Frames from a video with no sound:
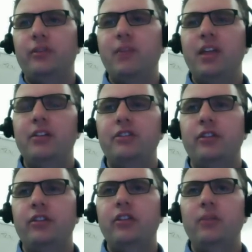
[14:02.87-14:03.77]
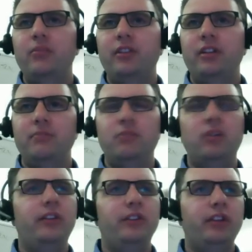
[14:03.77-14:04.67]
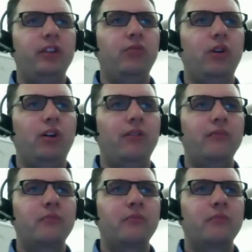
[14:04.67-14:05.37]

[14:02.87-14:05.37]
managers, comes in and plays a key role.